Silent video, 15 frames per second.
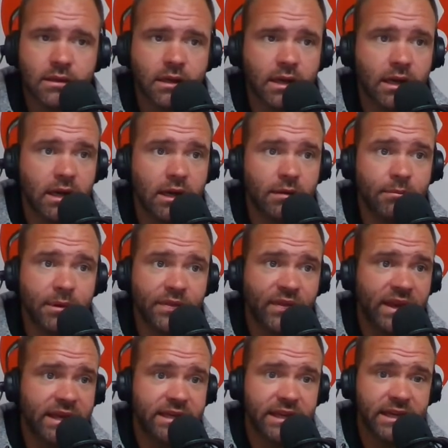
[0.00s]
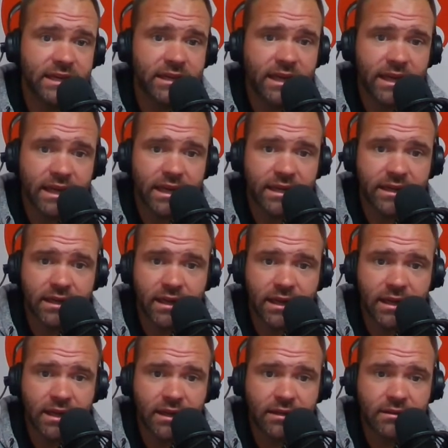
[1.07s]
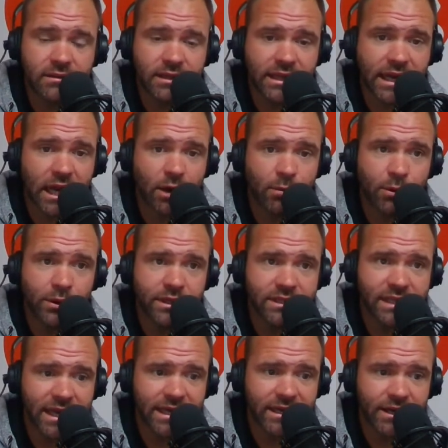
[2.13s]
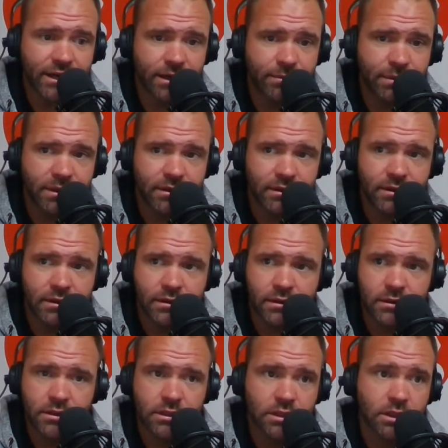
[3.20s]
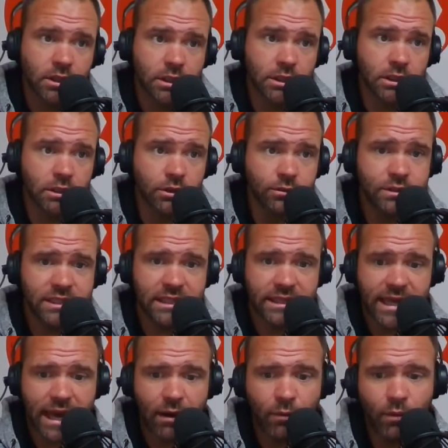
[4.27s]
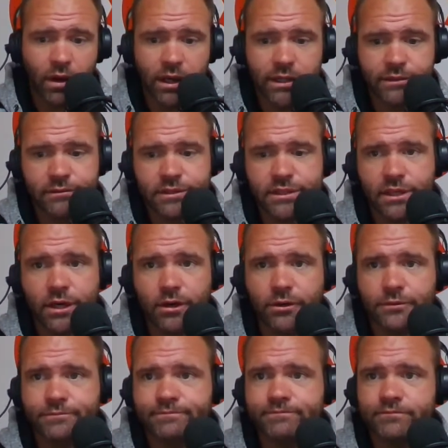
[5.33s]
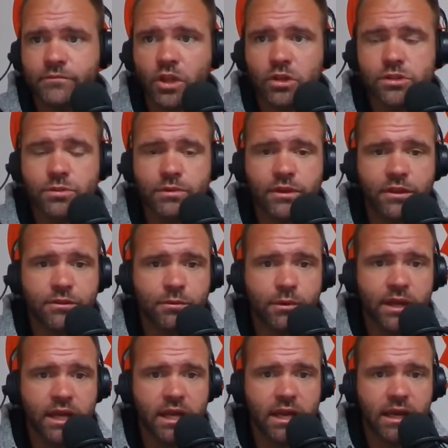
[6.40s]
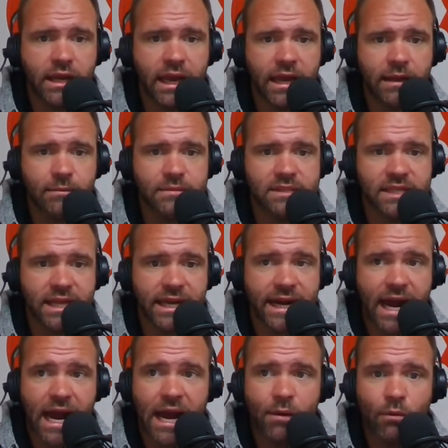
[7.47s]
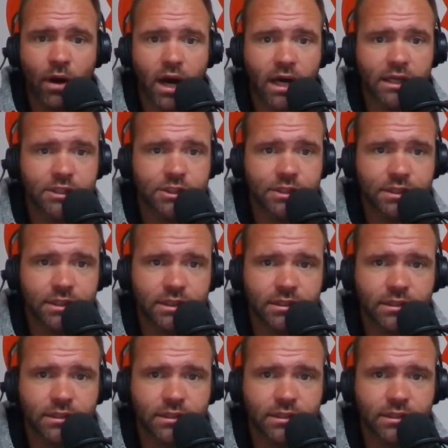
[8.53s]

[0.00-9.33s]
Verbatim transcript: Um, but they did, and uh, the Cowboys ended up losing that one. So those were the three games that I watched,